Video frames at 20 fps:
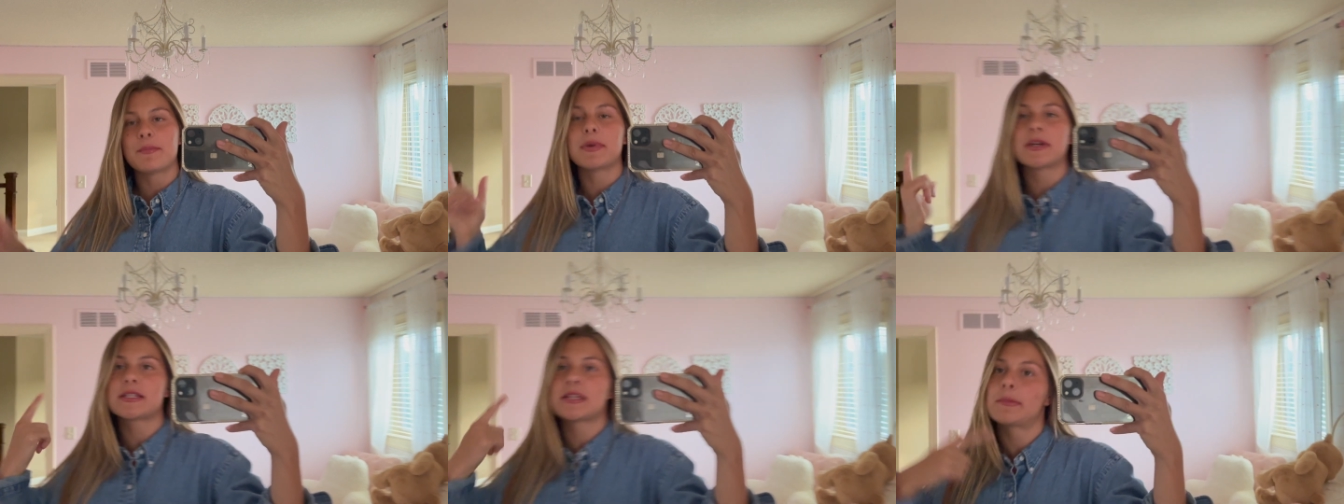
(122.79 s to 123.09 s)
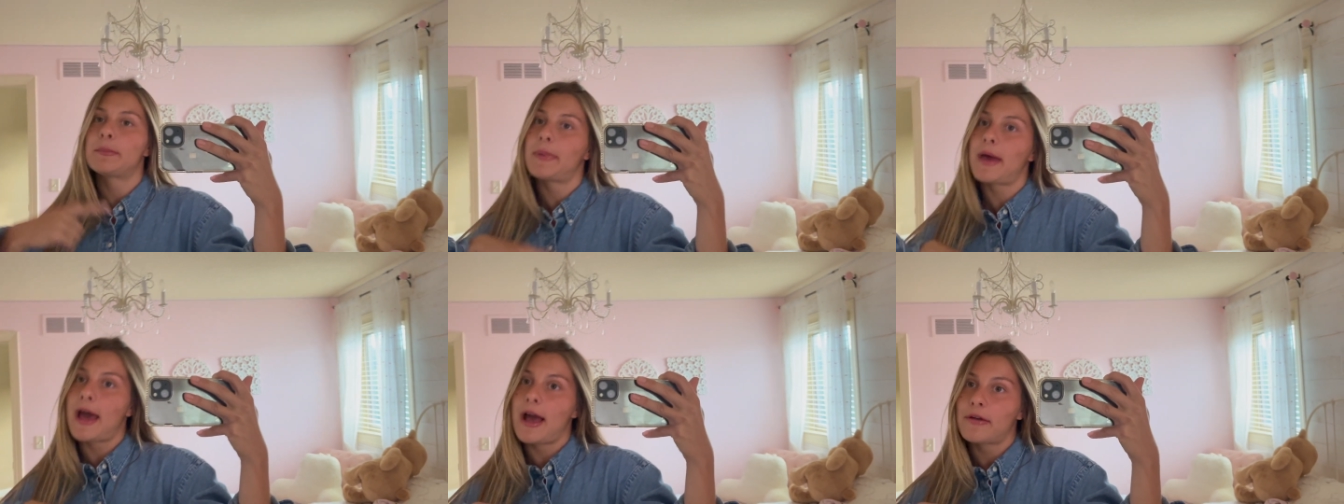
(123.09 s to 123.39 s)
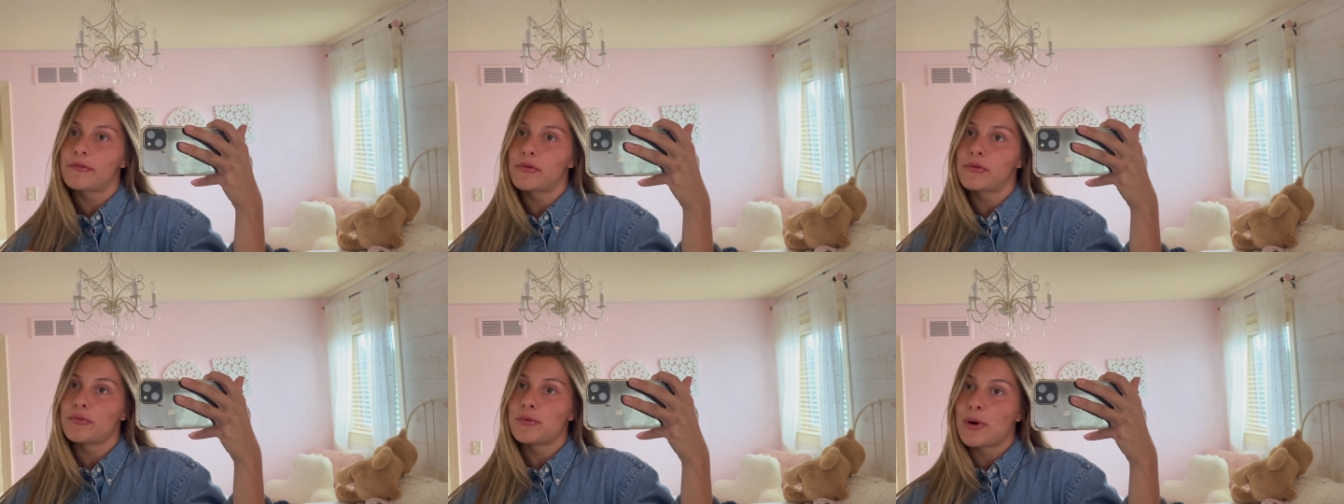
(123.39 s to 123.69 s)
busing
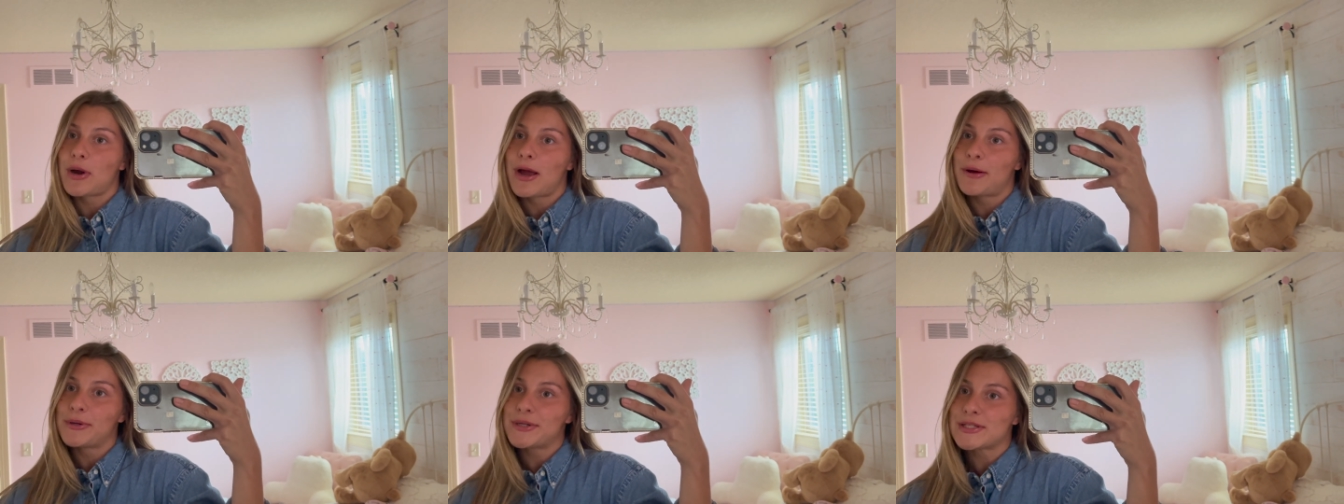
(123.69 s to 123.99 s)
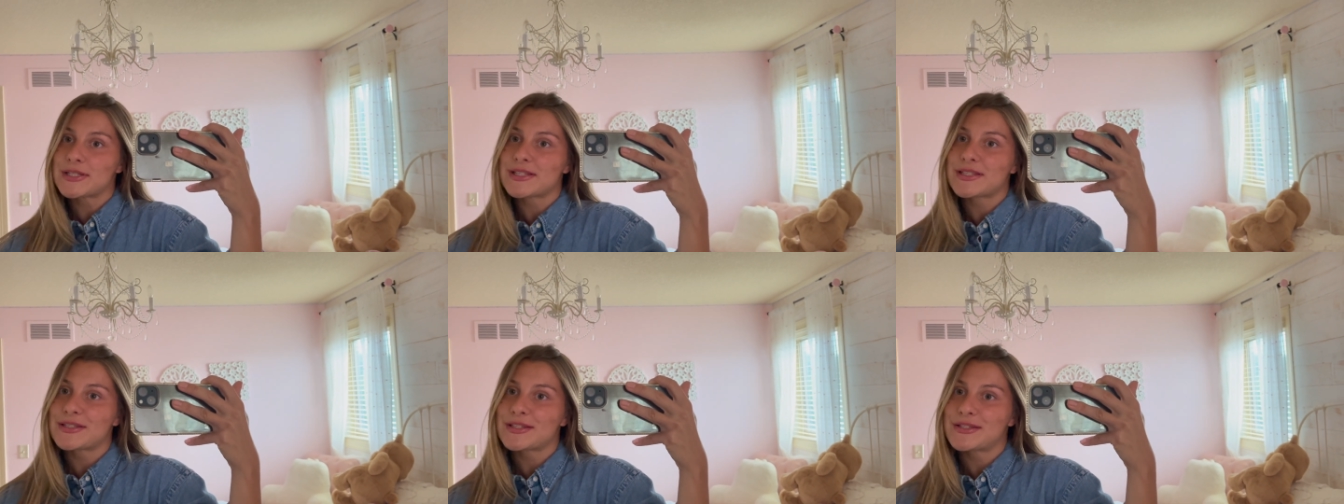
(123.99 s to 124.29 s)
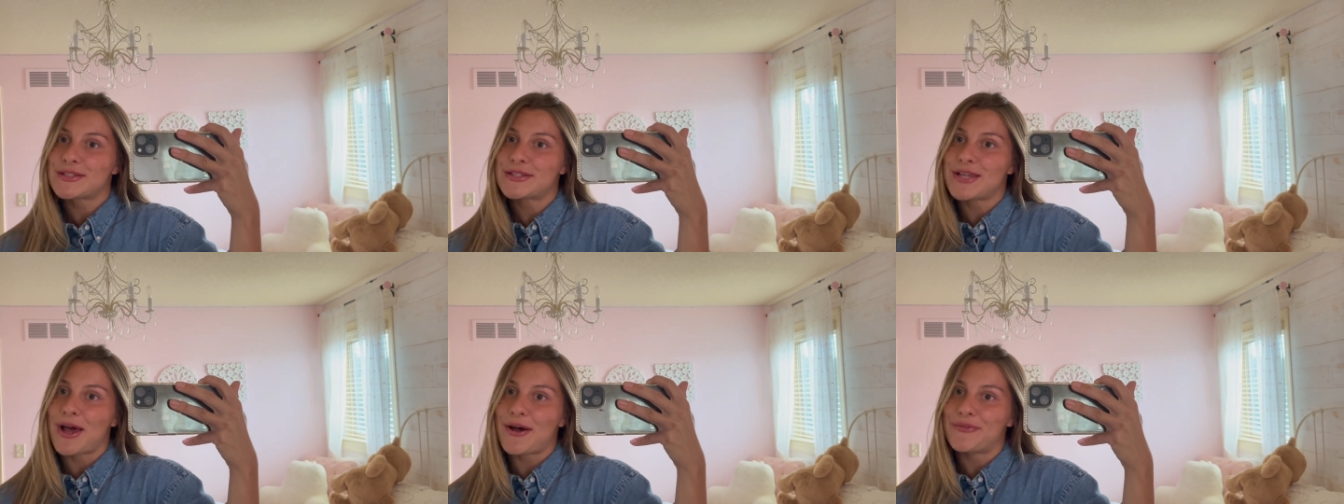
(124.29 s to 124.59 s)
back for four hours.
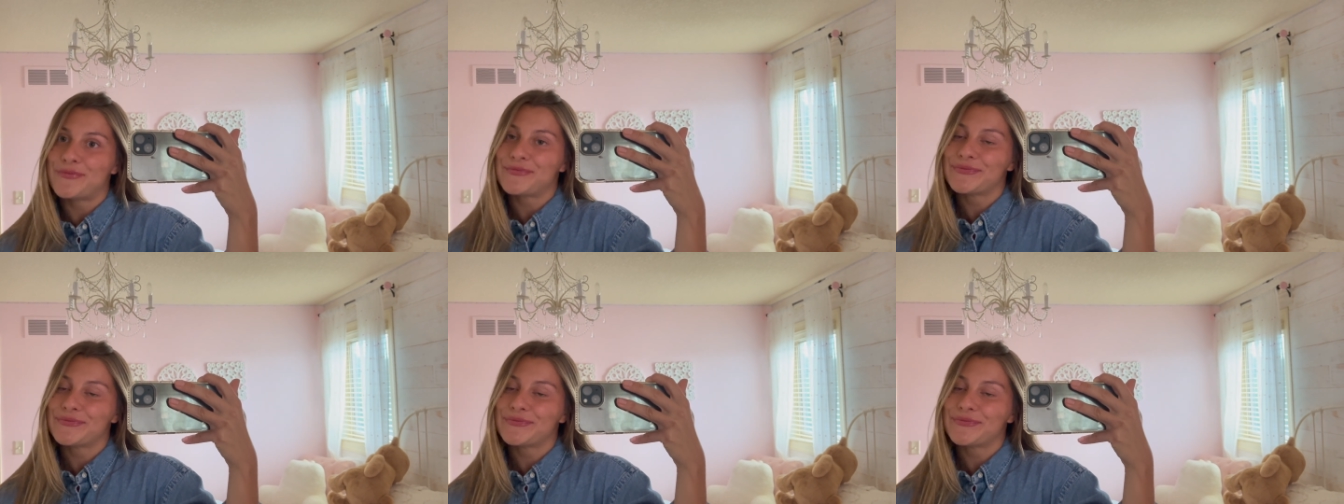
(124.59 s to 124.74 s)
So